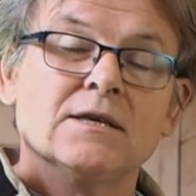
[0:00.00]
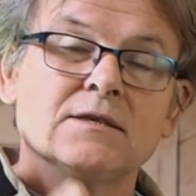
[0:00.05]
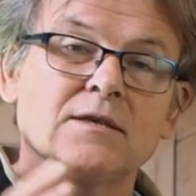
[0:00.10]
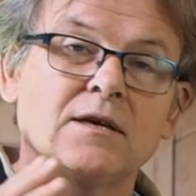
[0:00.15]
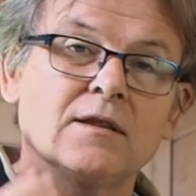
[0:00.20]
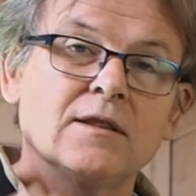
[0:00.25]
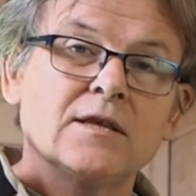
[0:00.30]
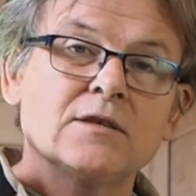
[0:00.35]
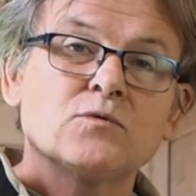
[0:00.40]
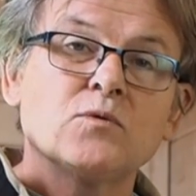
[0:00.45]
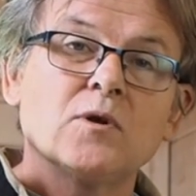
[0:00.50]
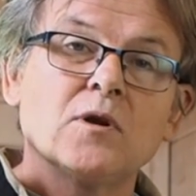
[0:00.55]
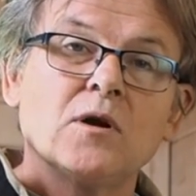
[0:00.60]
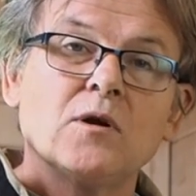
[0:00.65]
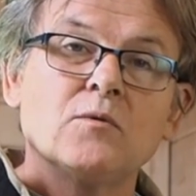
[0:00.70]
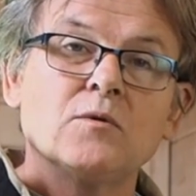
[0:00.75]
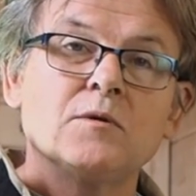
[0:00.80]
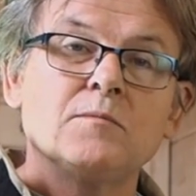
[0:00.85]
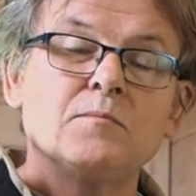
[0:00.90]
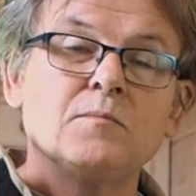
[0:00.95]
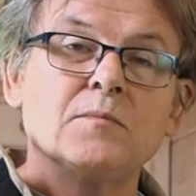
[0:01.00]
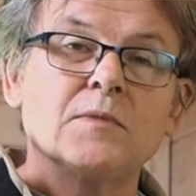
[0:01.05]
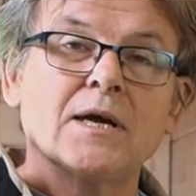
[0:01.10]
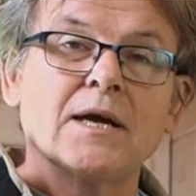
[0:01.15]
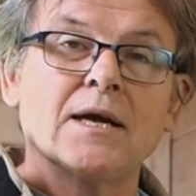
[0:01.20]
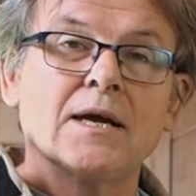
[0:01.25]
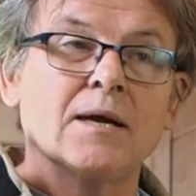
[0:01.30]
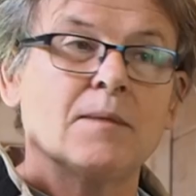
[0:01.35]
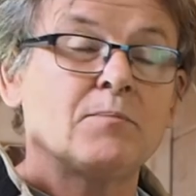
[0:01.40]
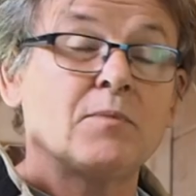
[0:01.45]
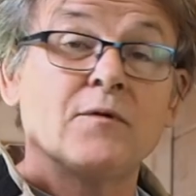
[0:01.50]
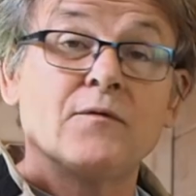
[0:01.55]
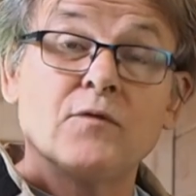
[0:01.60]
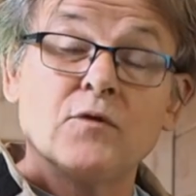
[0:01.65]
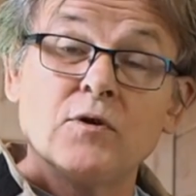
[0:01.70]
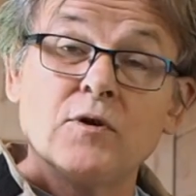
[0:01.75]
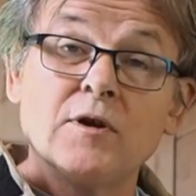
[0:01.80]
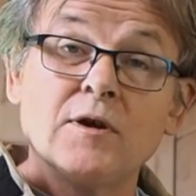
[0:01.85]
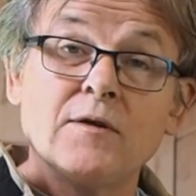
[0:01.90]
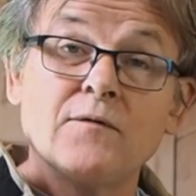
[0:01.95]
So that's what I would
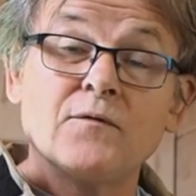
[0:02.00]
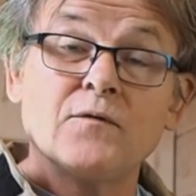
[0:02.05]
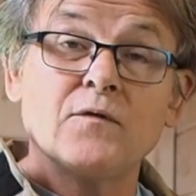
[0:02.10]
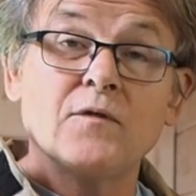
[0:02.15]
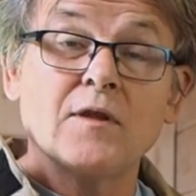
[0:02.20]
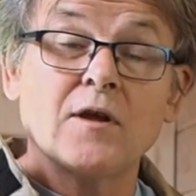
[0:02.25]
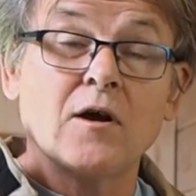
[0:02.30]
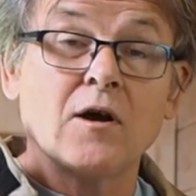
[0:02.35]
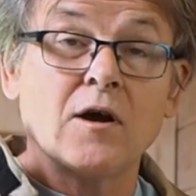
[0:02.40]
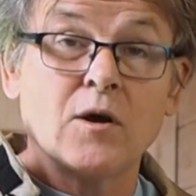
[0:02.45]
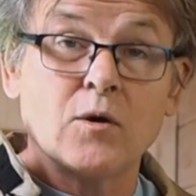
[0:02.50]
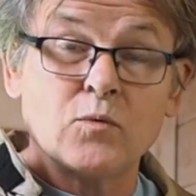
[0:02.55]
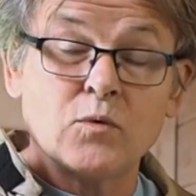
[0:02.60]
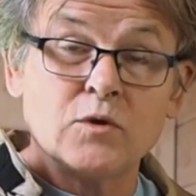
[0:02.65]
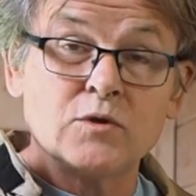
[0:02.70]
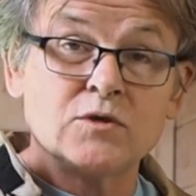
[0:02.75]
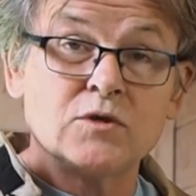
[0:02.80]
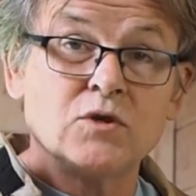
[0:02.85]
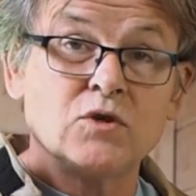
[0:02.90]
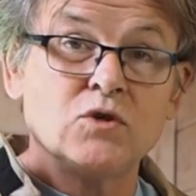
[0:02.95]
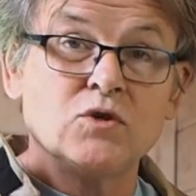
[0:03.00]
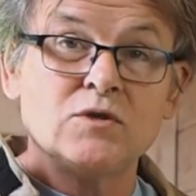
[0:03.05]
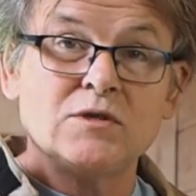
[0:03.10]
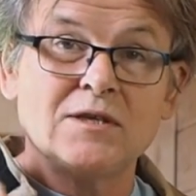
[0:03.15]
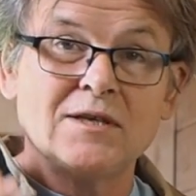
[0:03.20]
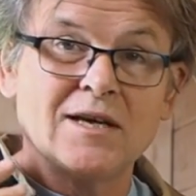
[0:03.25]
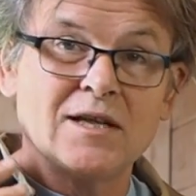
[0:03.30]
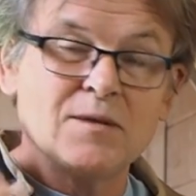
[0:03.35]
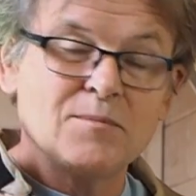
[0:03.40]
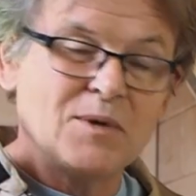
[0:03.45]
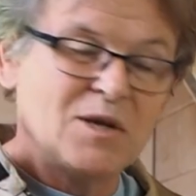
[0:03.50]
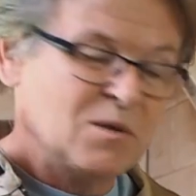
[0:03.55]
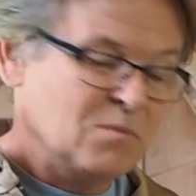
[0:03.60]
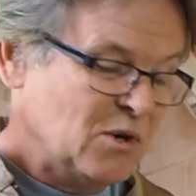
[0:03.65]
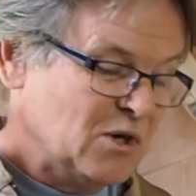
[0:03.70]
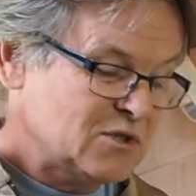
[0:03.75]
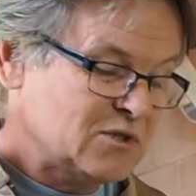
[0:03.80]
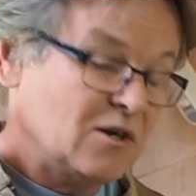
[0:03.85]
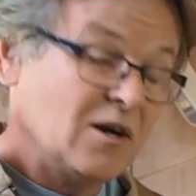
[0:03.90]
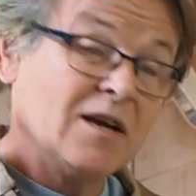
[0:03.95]
prefer if I was using aluminium
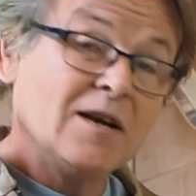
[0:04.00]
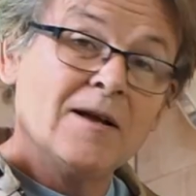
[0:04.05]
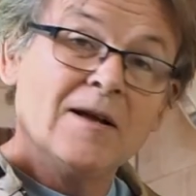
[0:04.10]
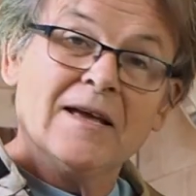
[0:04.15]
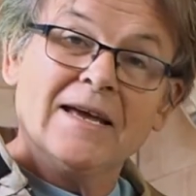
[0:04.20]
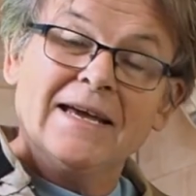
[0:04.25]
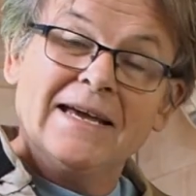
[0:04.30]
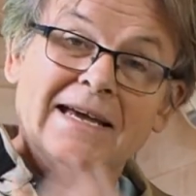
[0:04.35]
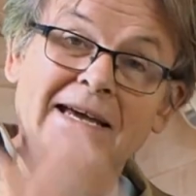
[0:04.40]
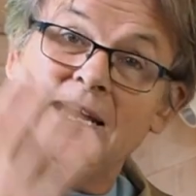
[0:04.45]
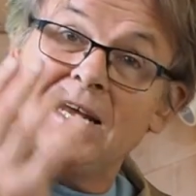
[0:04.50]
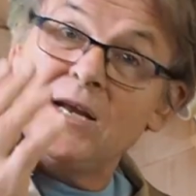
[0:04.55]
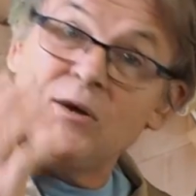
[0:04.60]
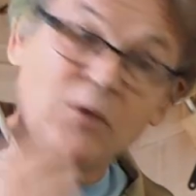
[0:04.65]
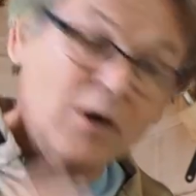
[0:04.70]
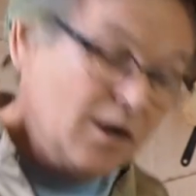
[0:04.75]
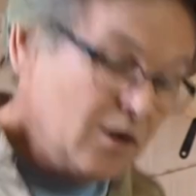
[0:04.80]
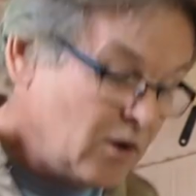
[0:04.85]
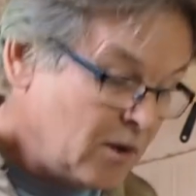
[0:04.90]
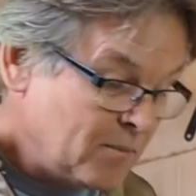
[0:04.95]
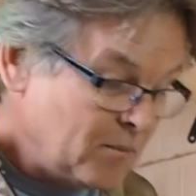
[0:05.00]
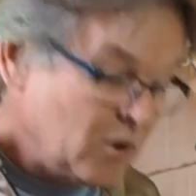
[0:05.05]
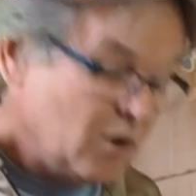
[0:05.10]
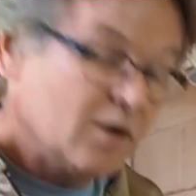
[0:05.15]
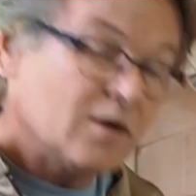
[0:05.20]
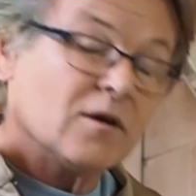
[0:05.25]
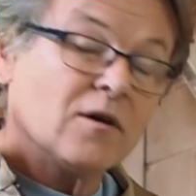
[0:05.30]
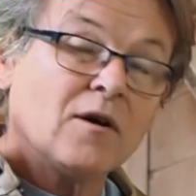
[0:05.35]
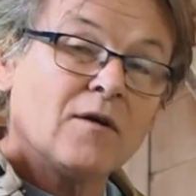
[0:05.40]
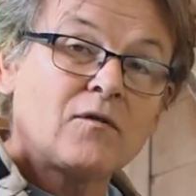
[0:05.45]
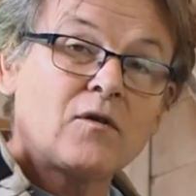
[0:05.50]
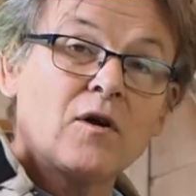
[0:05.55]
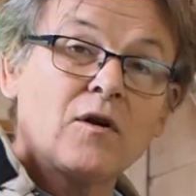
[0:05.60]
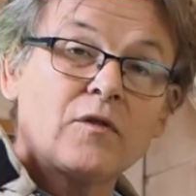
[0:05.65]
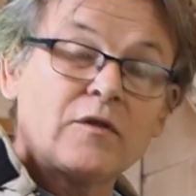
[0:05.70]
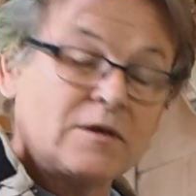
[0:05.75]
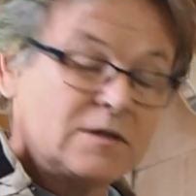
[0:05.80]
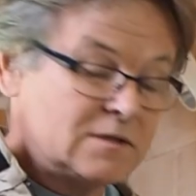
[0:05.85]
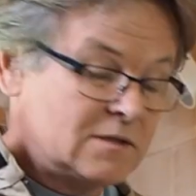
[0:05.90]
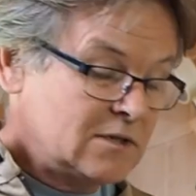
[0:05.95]
oxide. Anyway, I'm not. I've
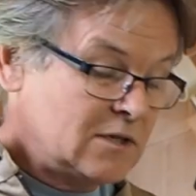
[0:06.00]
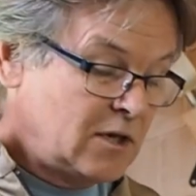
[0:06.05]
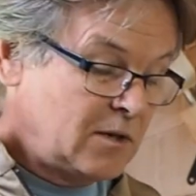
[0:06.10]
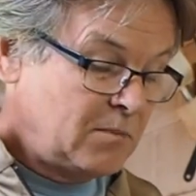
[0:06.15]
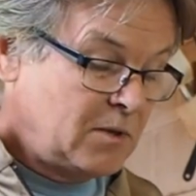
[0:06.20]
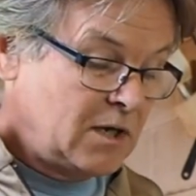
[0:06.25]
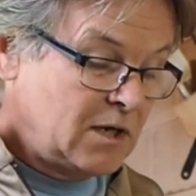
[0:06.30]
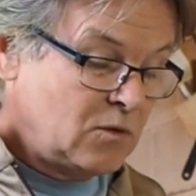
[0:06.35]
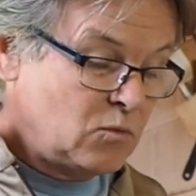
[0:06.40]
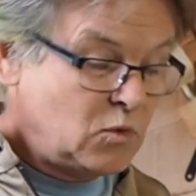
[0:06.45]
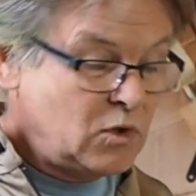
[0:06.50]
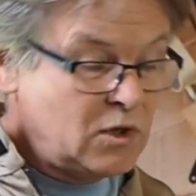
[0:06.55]
got this CBN